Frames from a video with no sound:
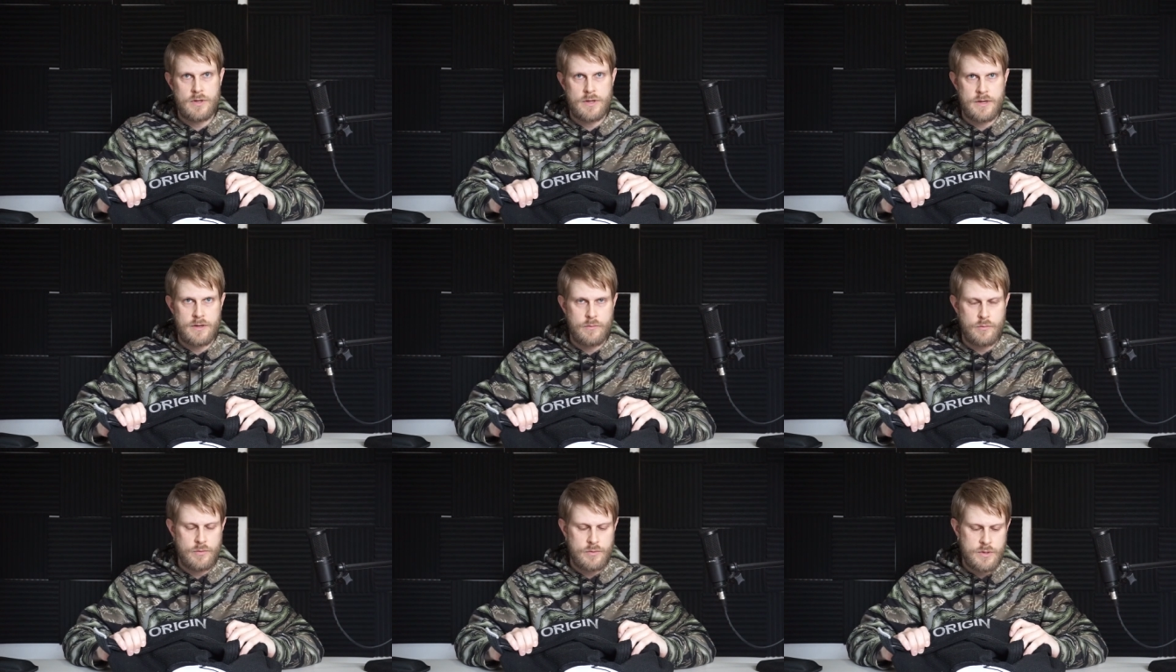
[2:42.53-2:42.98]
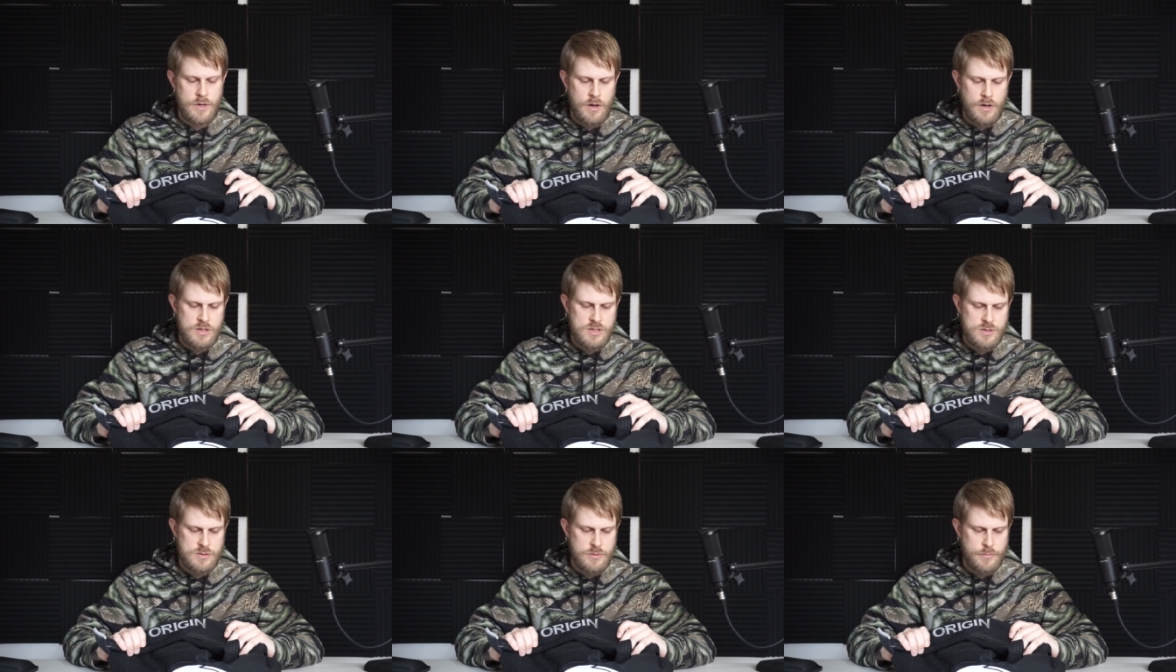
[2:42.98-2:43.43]
It would
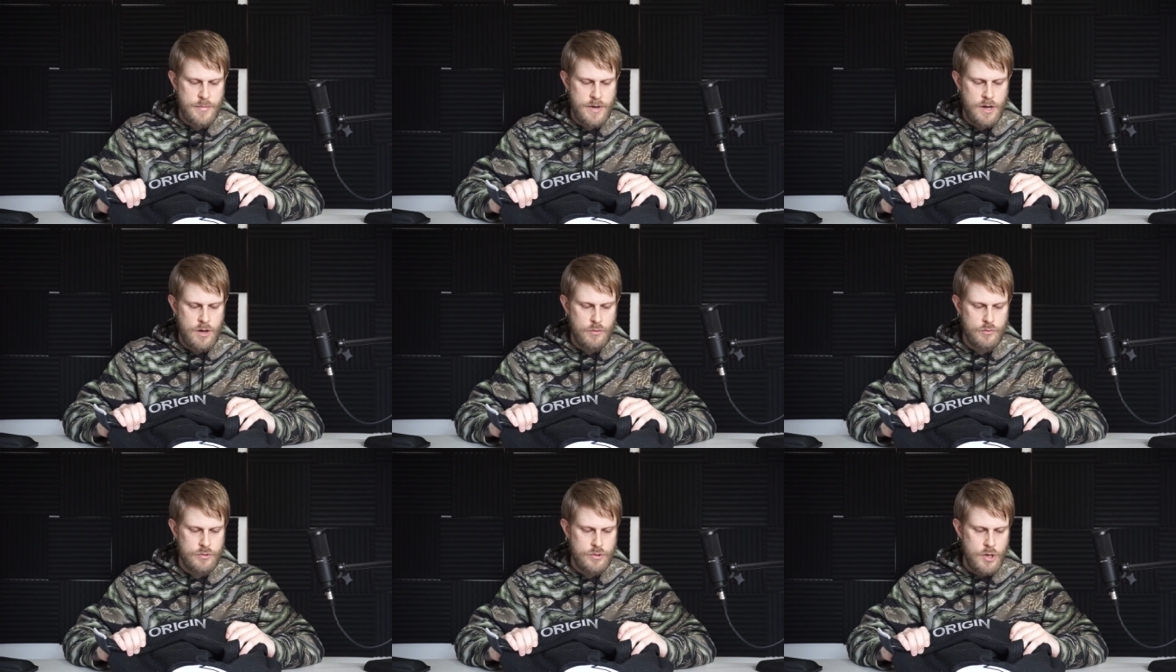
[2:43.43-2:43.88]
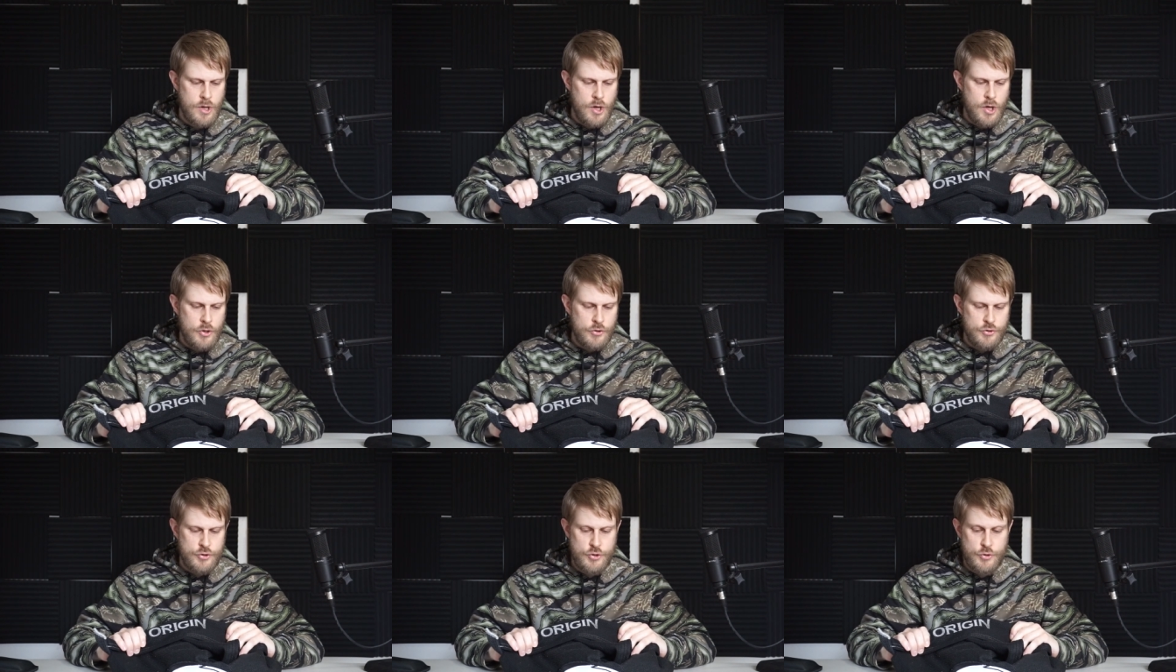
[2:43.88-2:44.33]
cost about
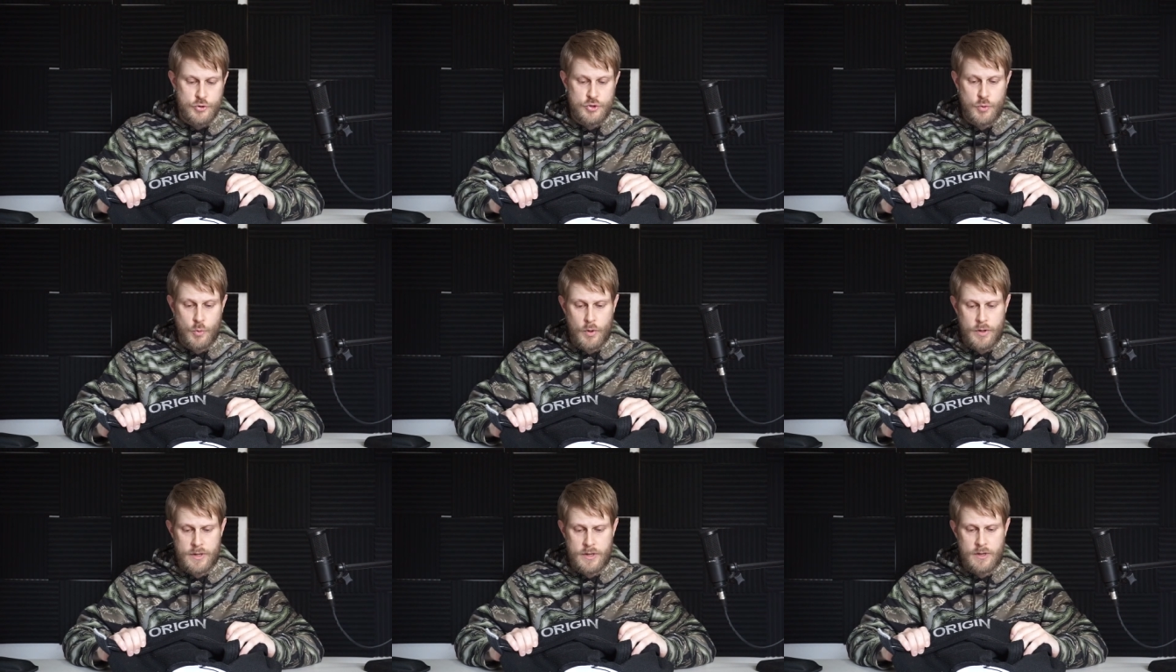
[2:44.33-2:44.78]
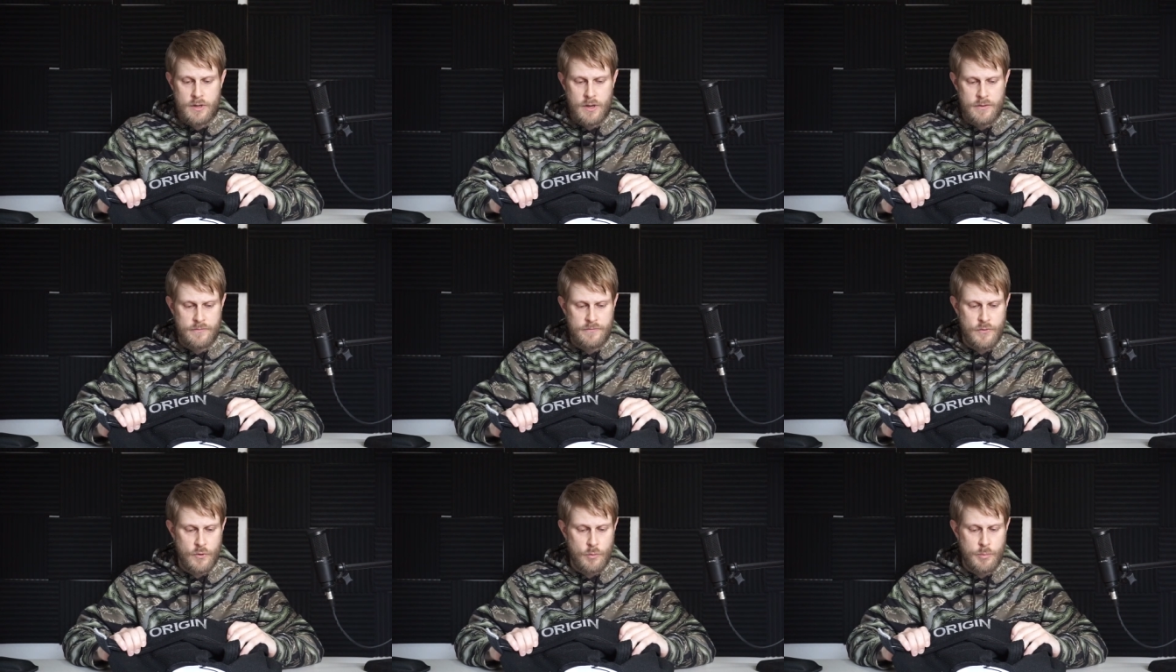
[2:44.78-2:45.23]
220
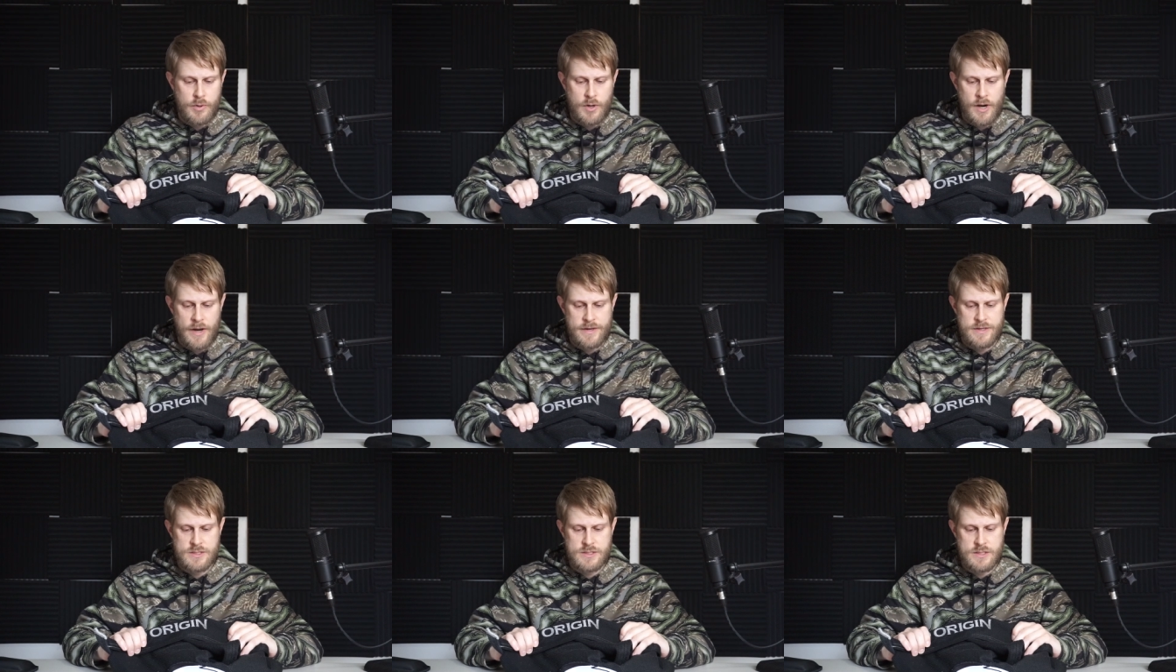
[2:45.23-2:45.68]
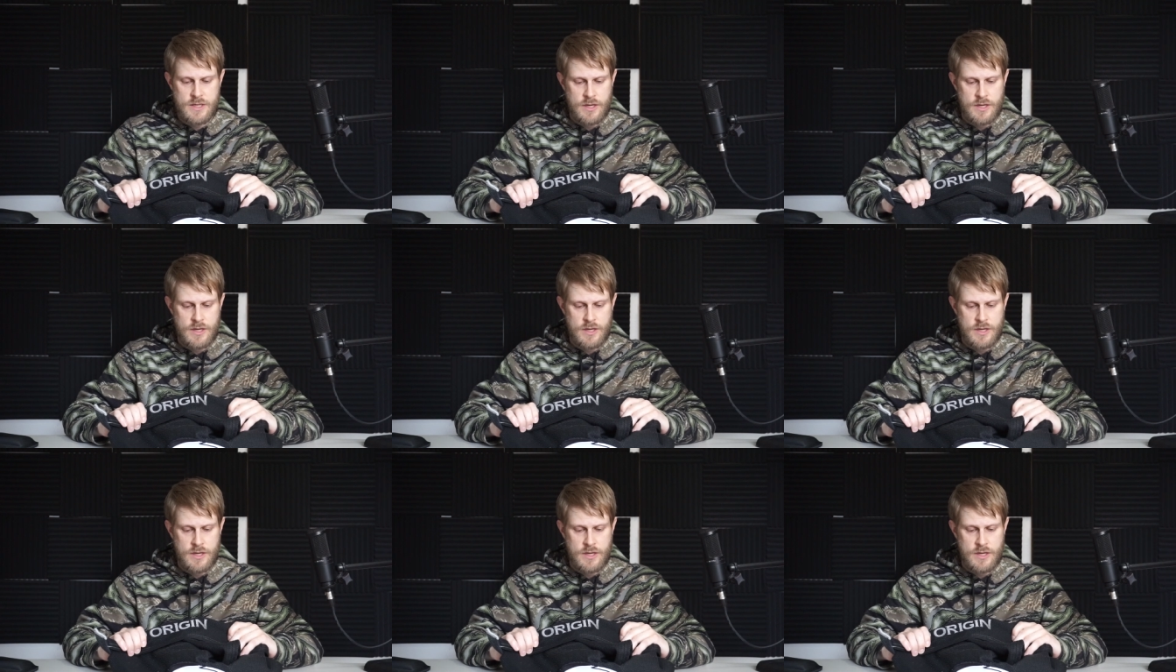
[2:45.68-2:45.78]
full price.